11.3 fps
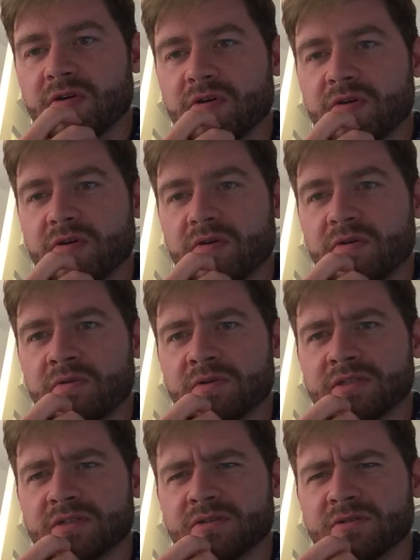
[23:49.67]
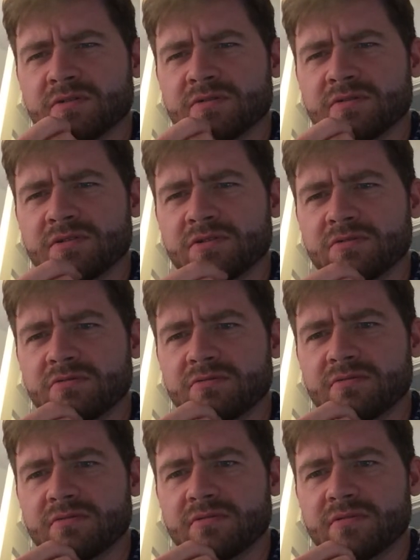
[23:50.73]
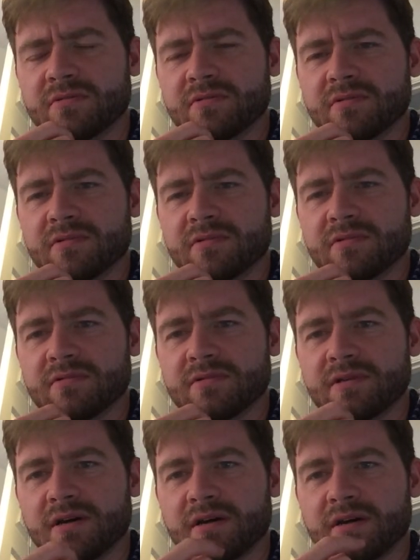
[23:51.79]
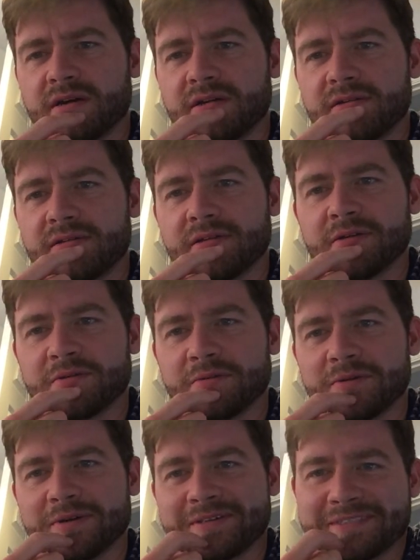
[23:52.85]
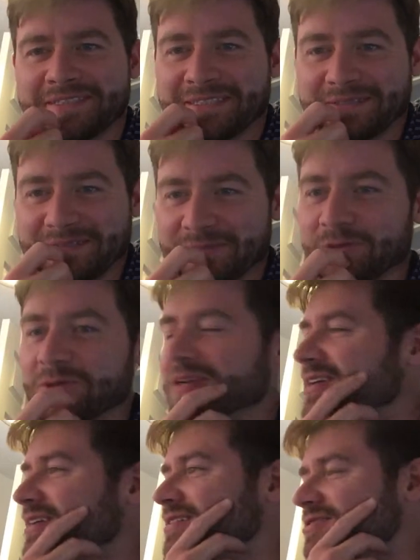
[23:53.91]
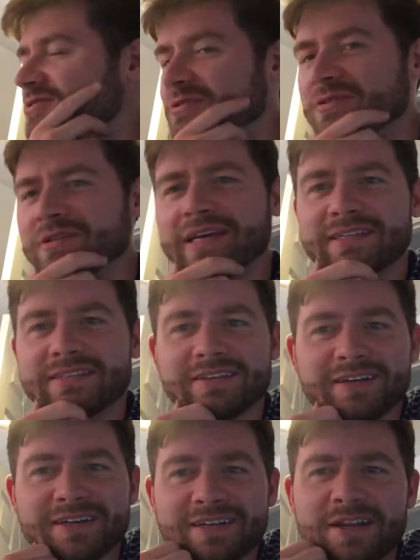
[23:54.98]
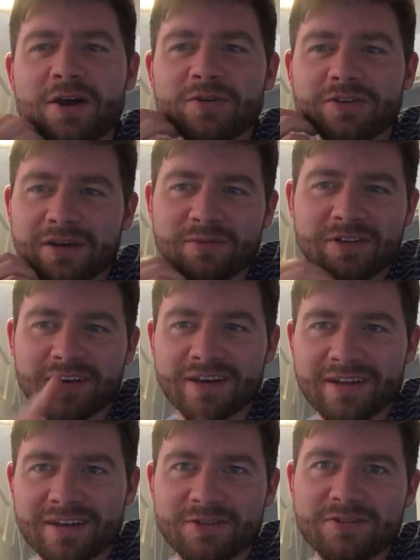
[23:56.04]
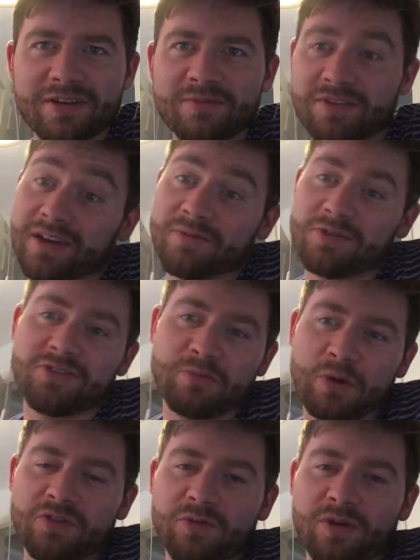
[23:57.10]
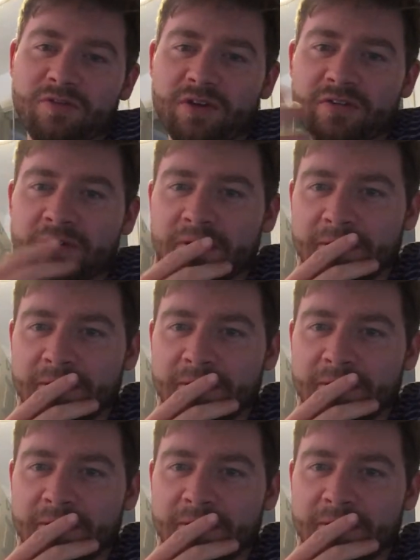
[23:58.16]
what's it called? To Die. No, what is it called? Too Late to Die. No Time to Die. No Time to Die, which is Bond 25.